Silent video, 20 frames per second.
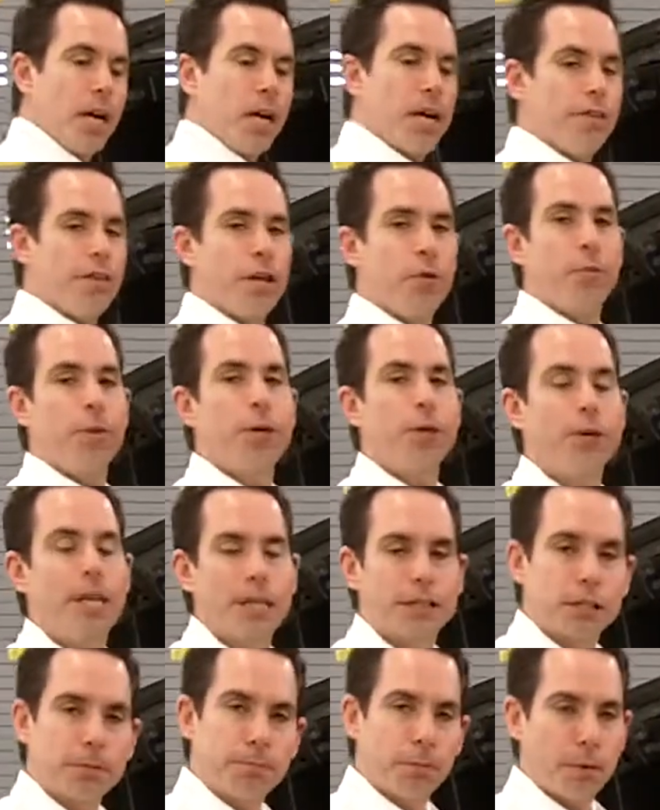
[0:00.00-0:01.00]
And then when you
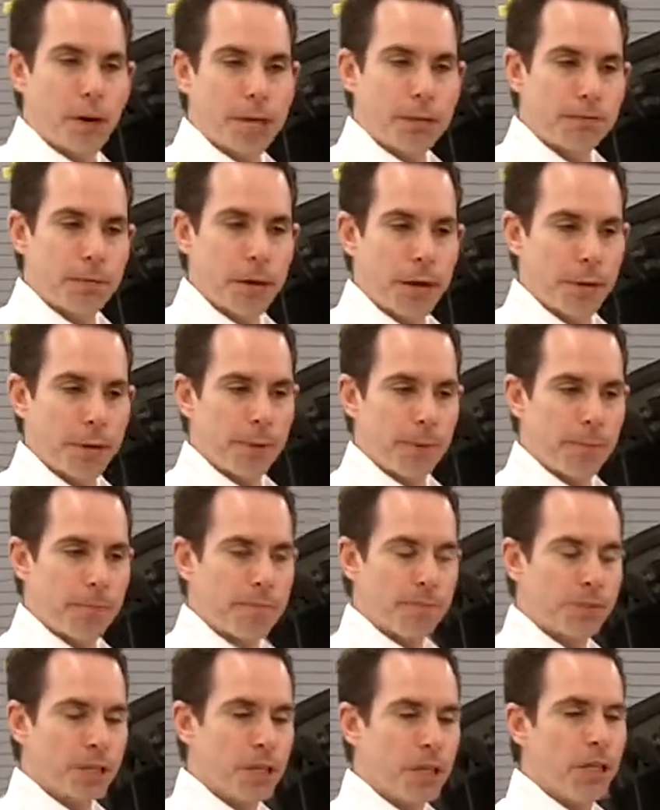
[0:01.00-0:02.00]
hit the brake pedal,
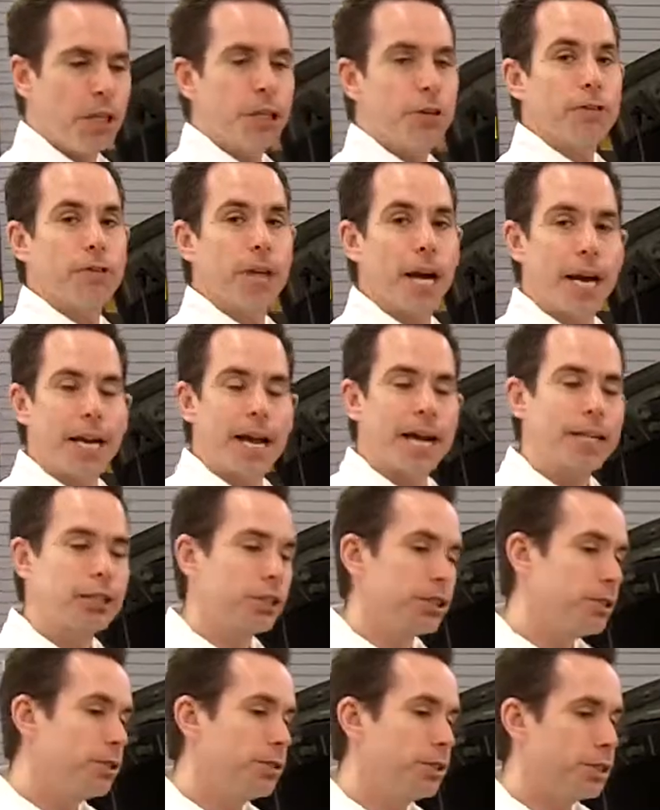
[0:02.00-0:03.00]
you're not
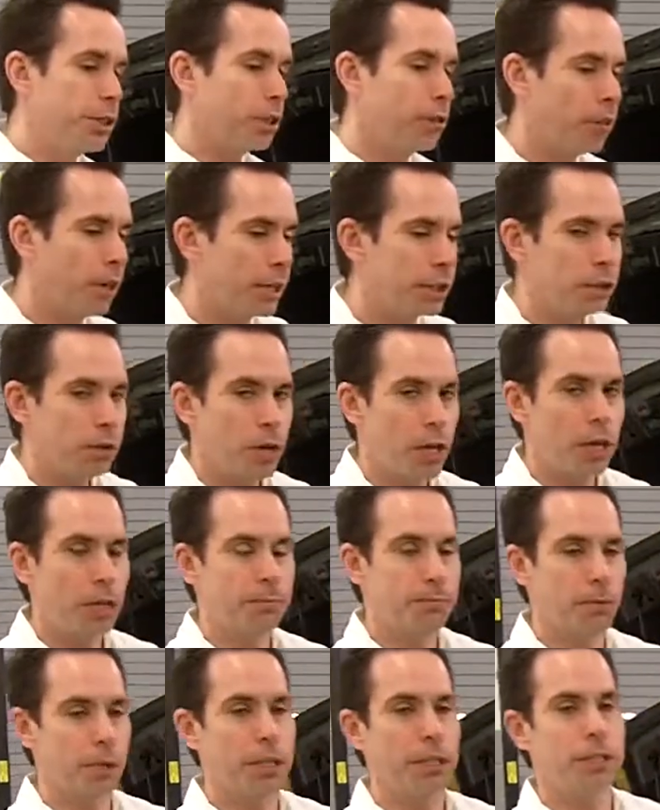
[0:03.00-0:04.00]
actually using your
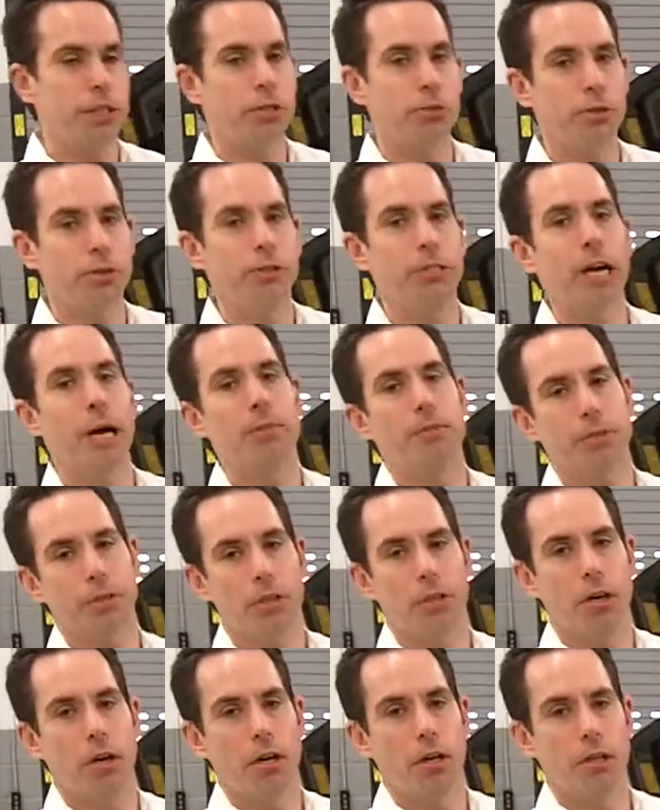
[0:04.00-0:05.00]
hydraulic brakes to stop the
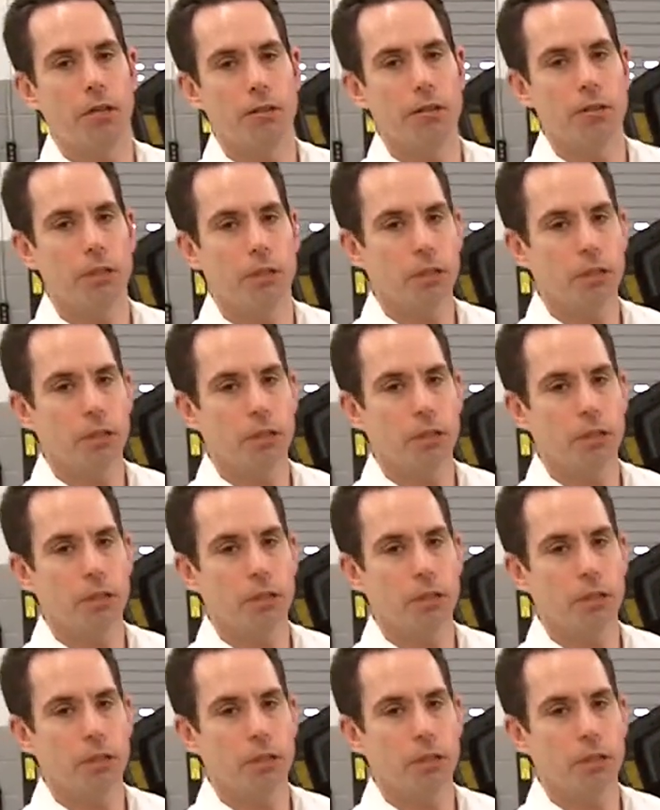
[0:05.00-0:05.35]
car.